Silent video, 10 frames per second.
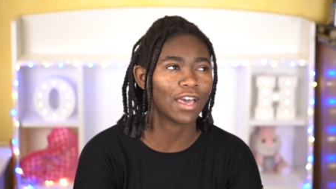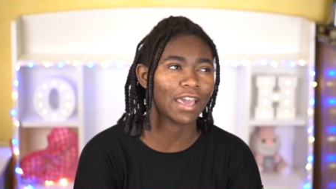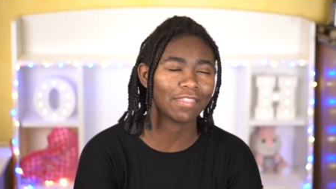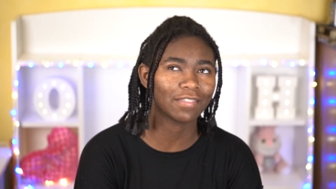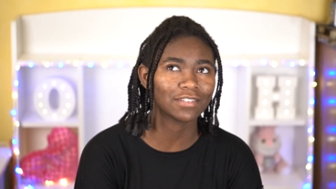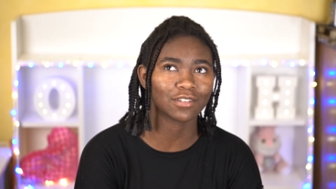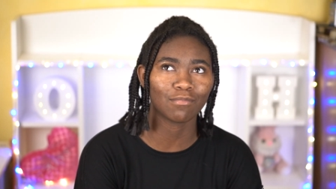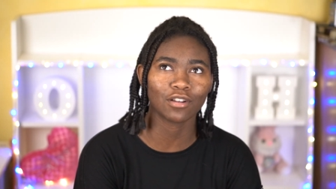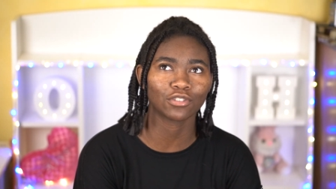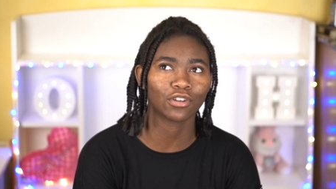And I think this
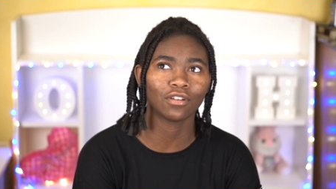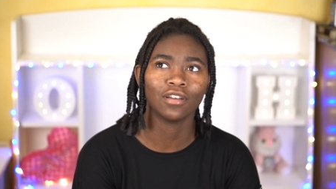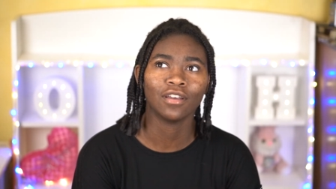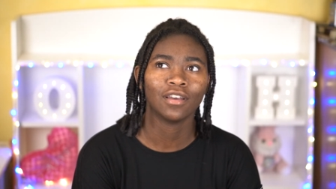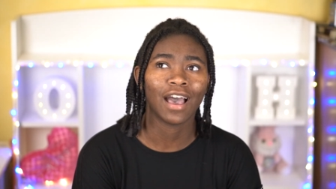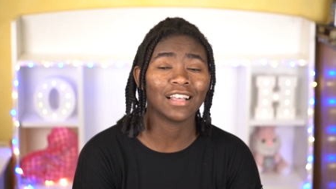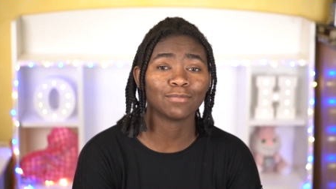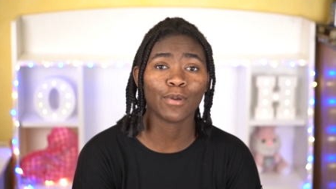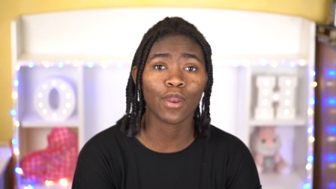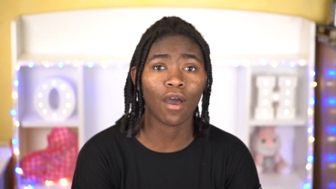commercial
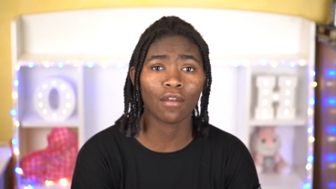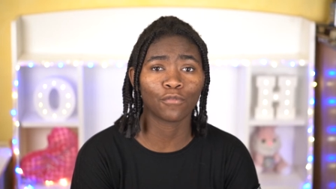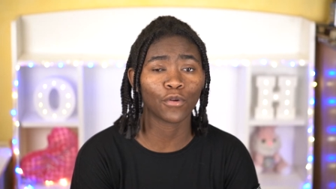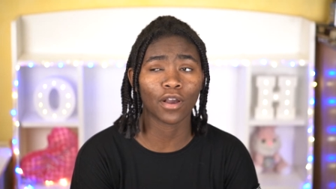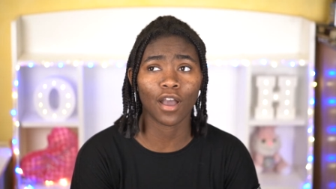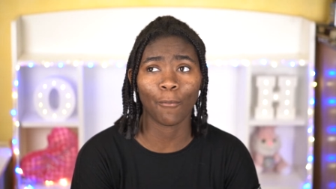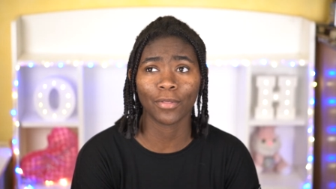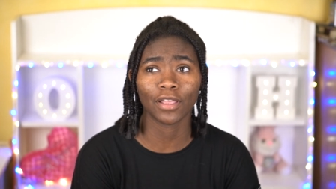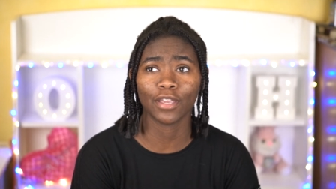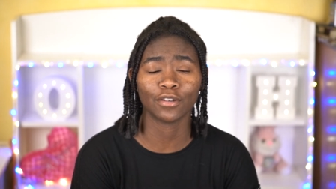has been on for a
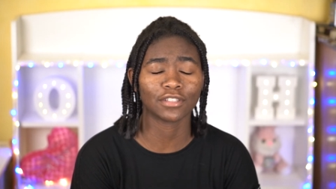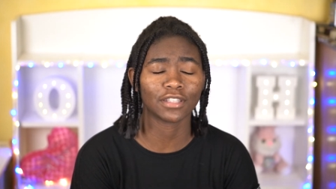couple of years